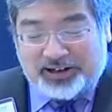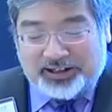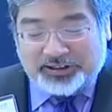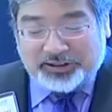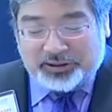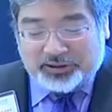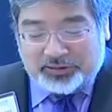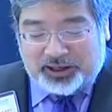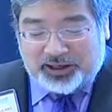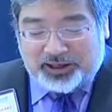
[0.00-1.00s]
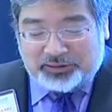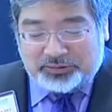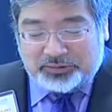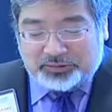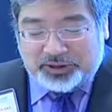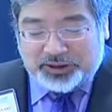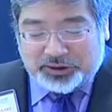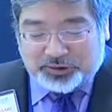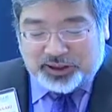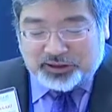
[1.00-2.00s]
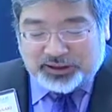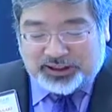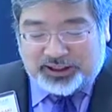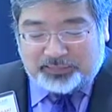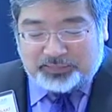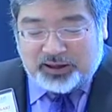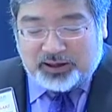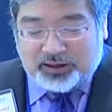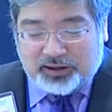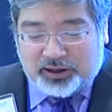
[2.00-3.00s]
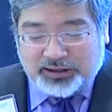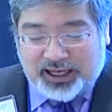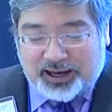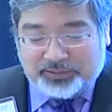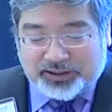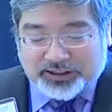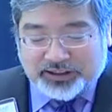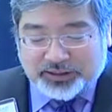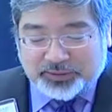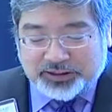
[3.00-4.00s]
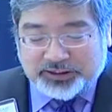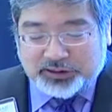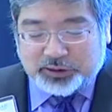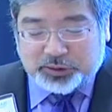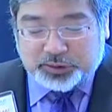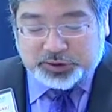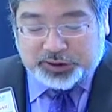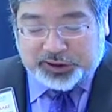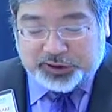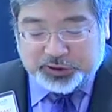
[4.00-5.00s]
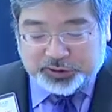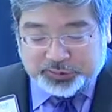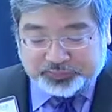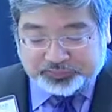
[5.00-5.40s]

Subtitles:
So we struggle to keep on top of these things, but these things do change.